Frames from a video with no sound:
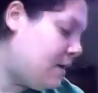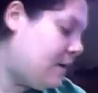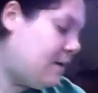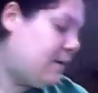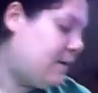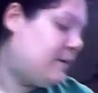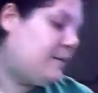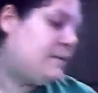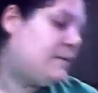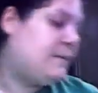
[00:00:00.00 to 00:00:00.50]
as
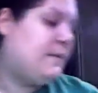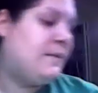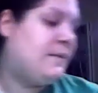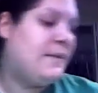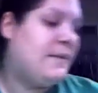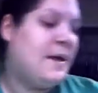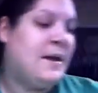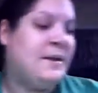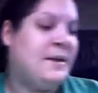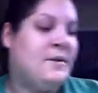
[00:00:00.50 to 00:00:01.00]
far as
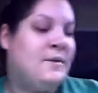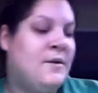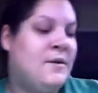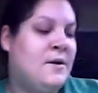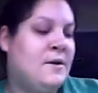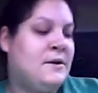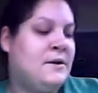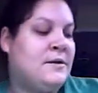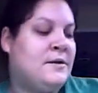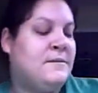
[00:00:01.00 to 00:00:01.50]
makeup
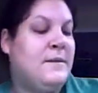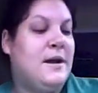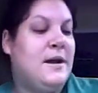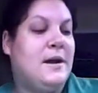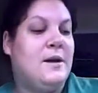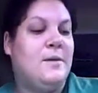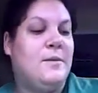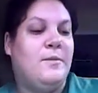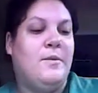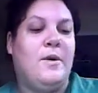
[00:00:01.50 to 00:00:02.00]
wise,
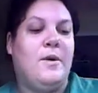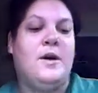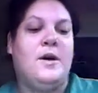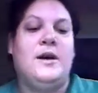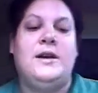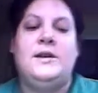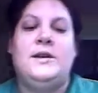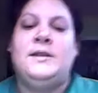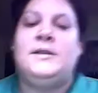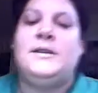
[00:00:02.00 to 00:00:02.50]
I
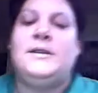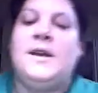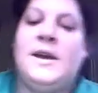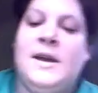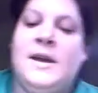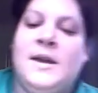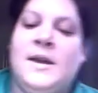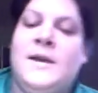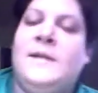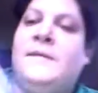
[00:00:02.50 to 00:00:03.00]
have
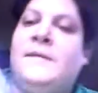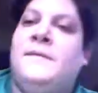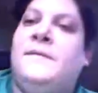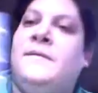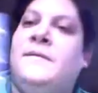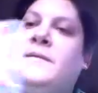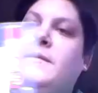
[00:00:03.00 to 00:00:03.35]
like